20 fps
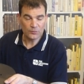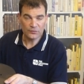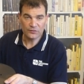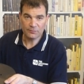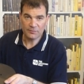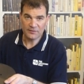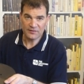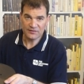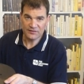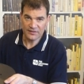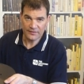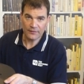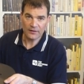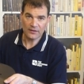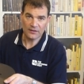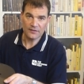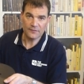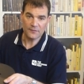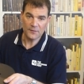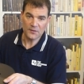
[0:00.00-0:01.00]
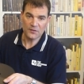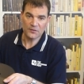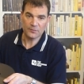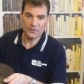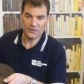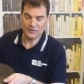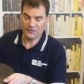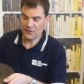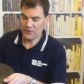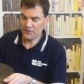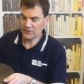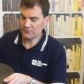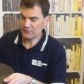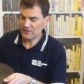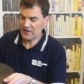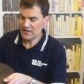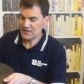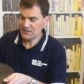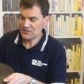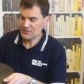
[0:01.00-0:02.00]
specifically for this Persona
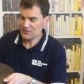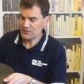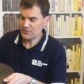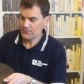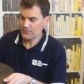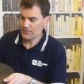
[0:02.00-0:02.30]
range.